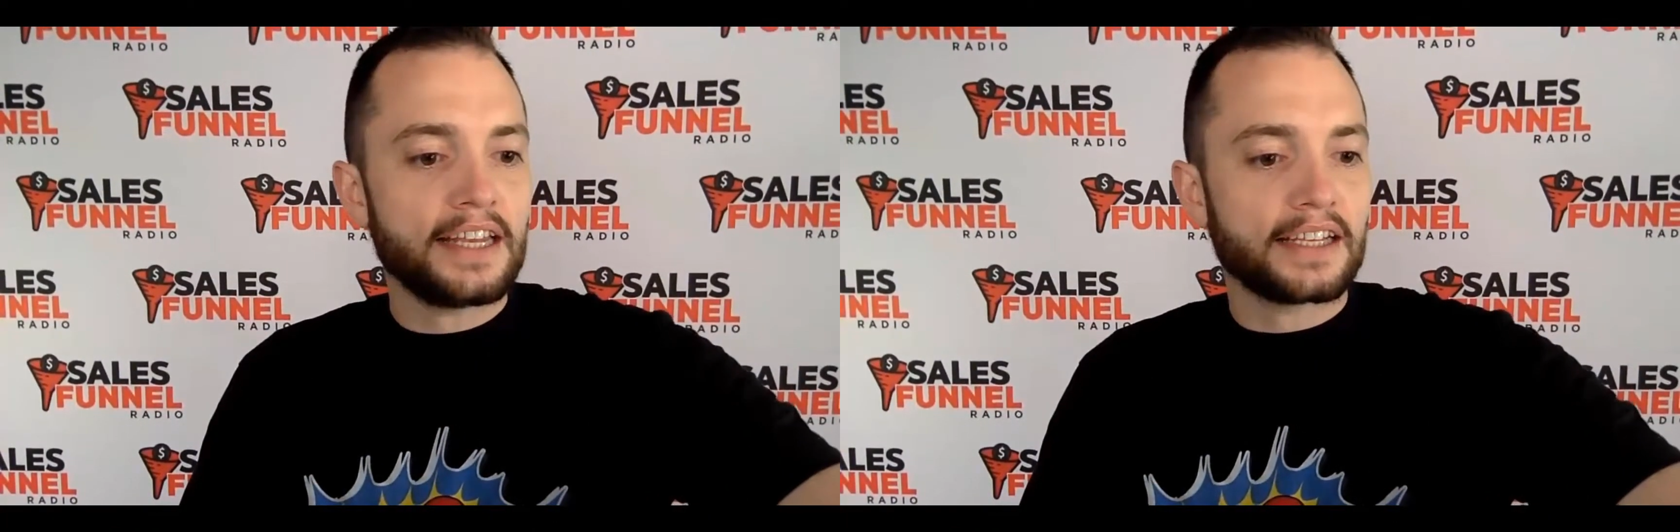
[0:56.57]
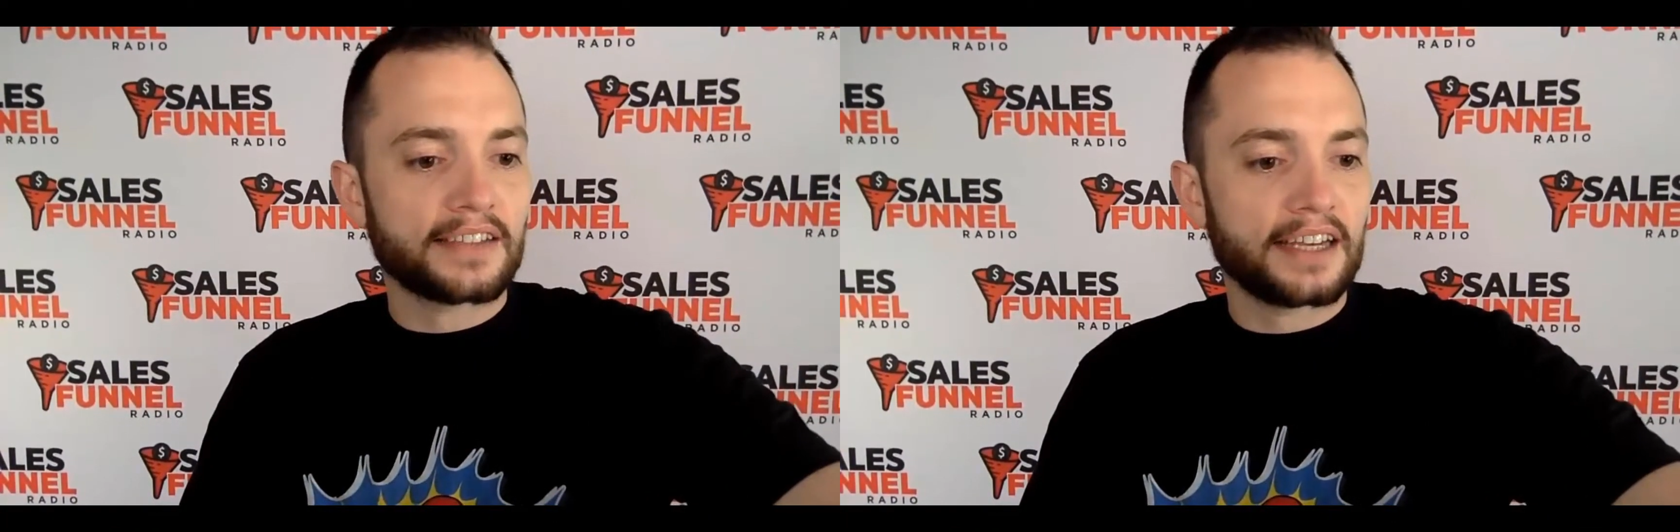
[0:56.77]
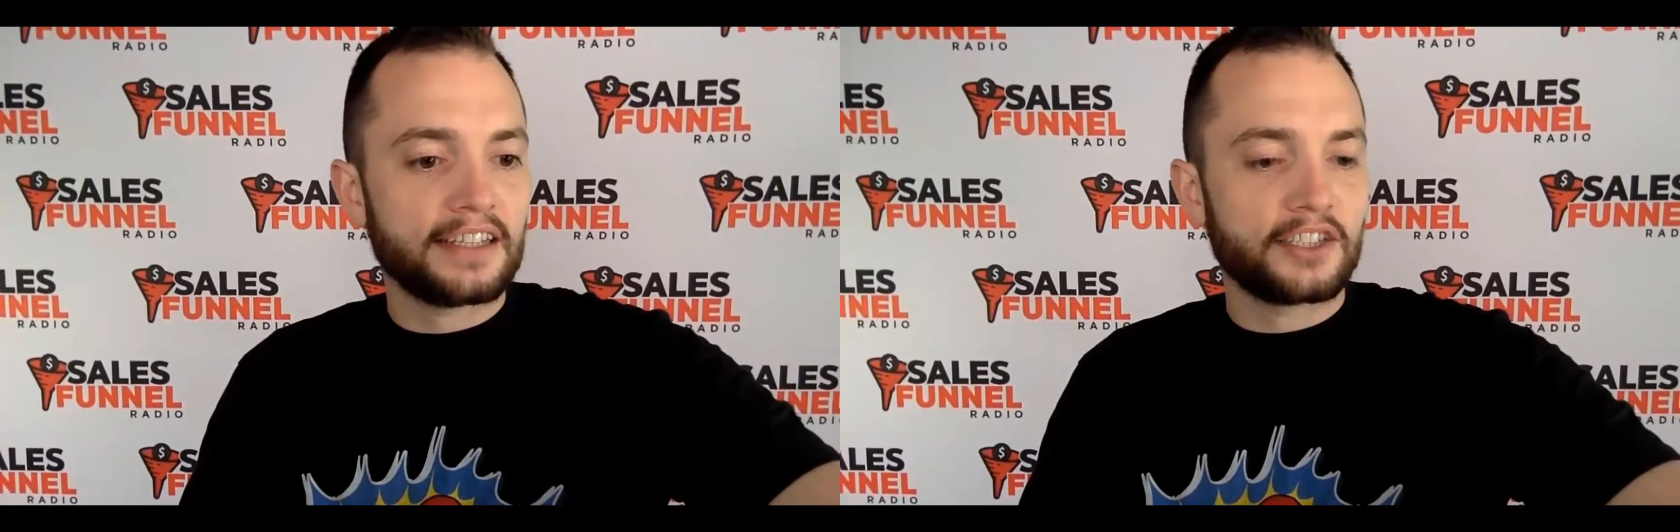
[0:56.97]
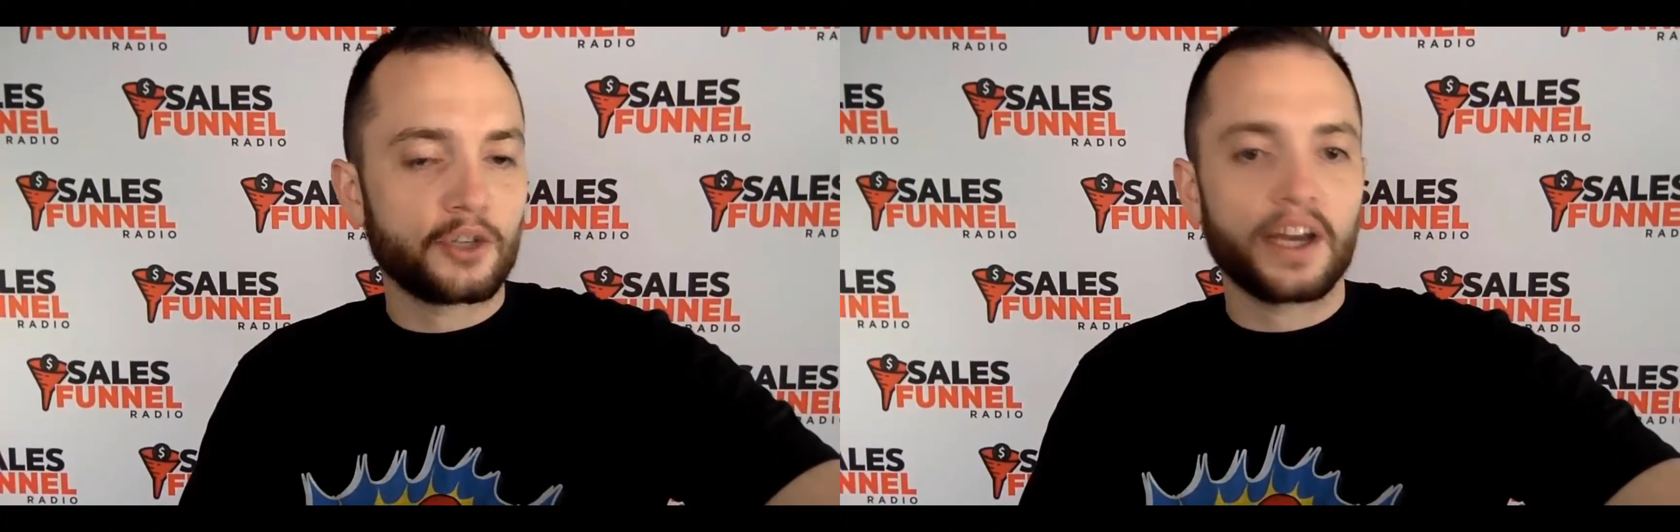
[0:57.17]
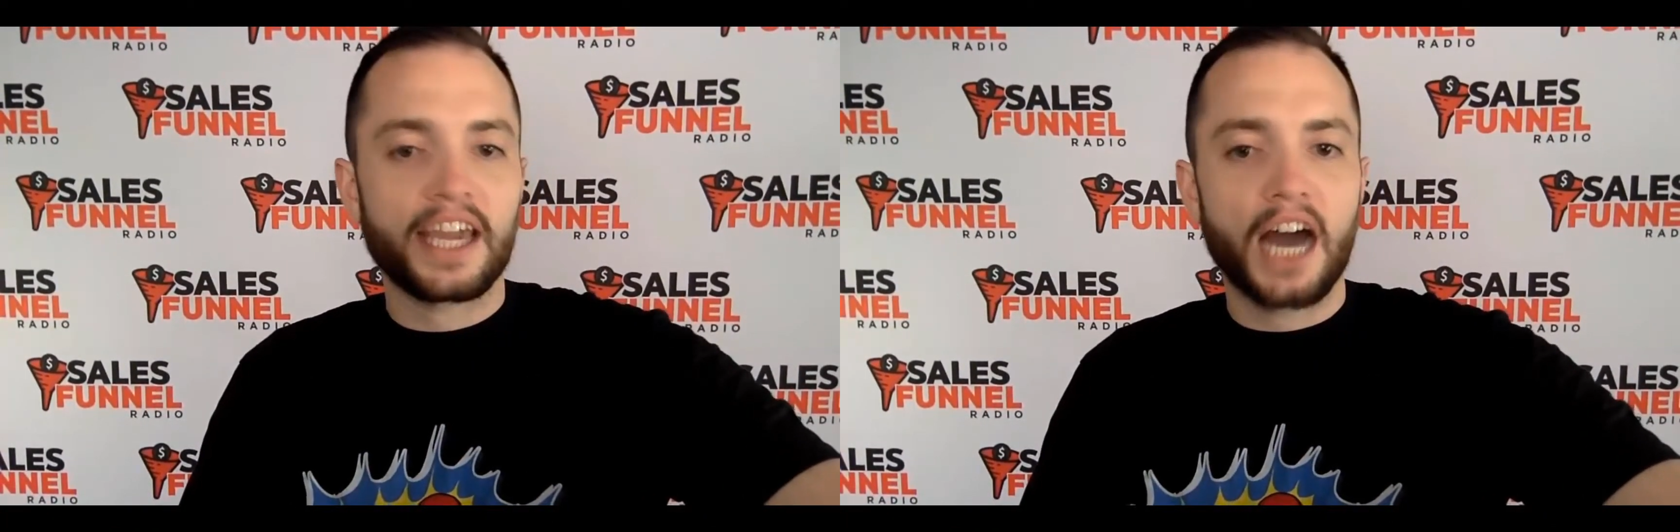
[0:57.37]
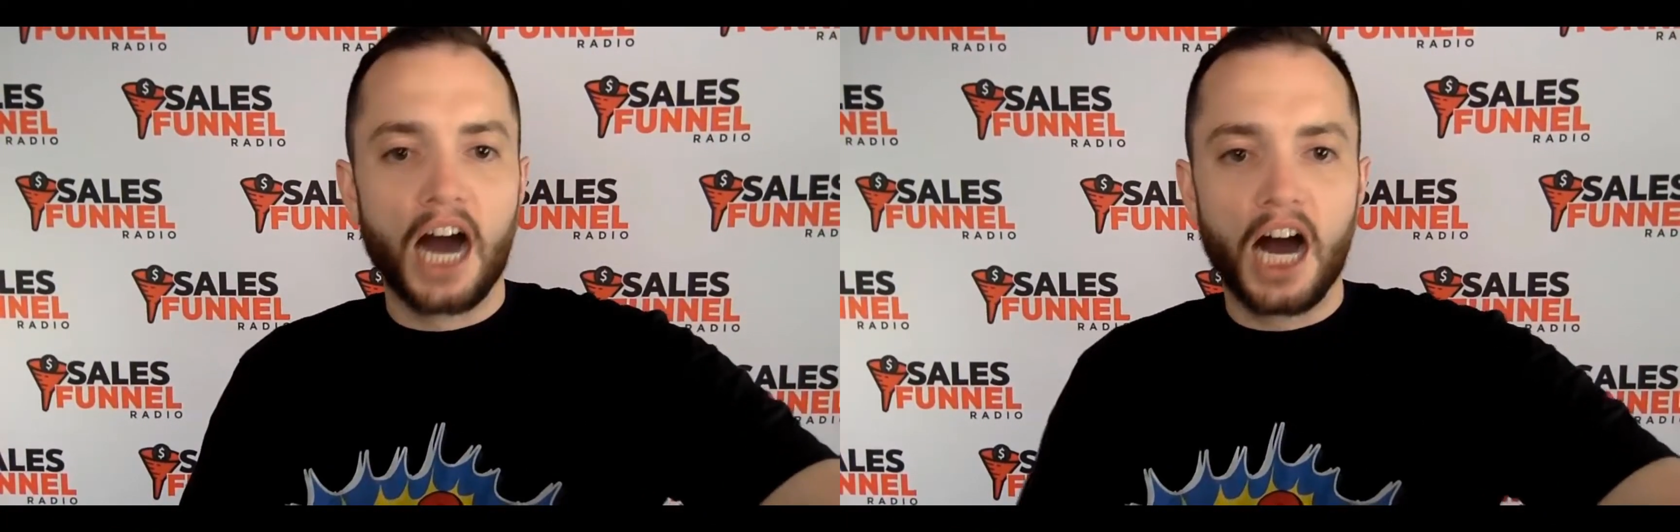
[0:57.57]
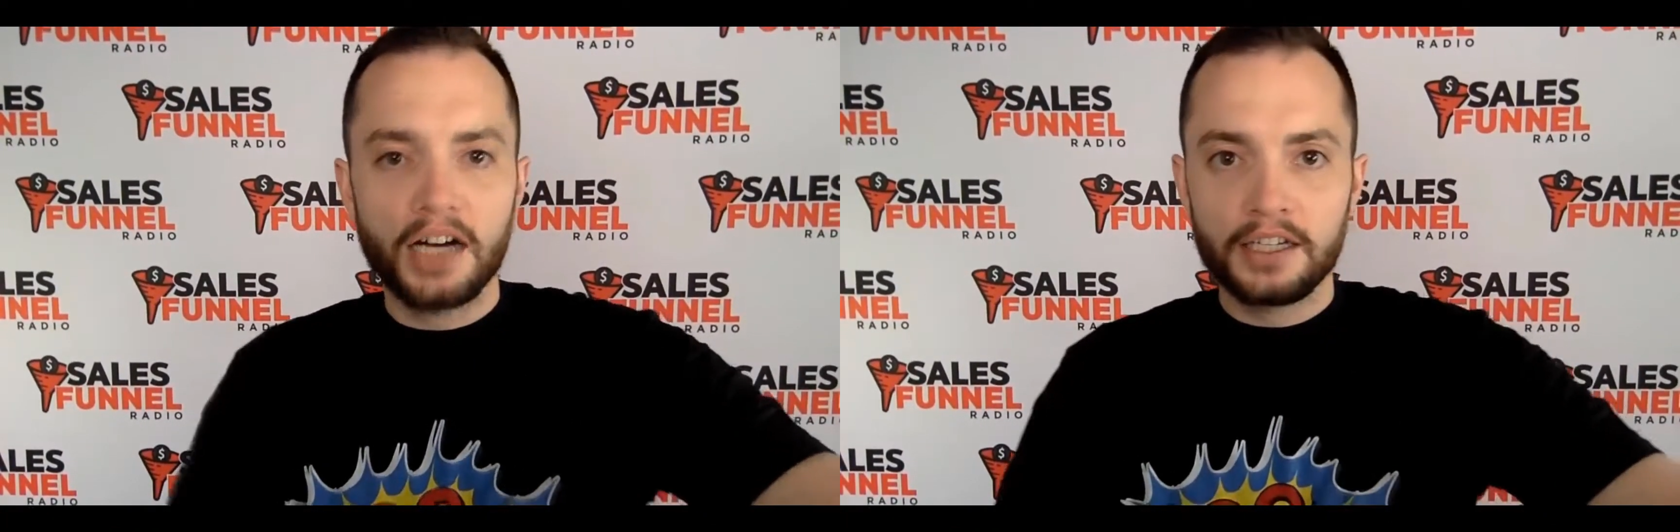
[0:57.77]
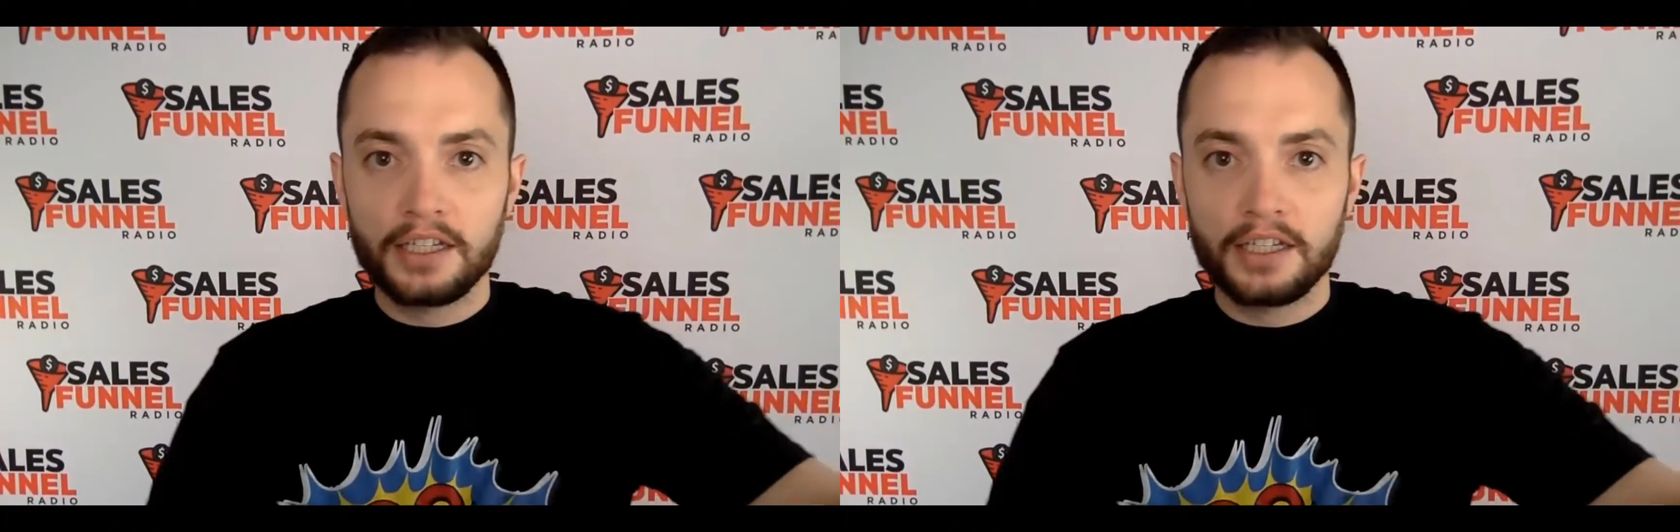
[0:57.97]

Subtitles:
Excited that you are here.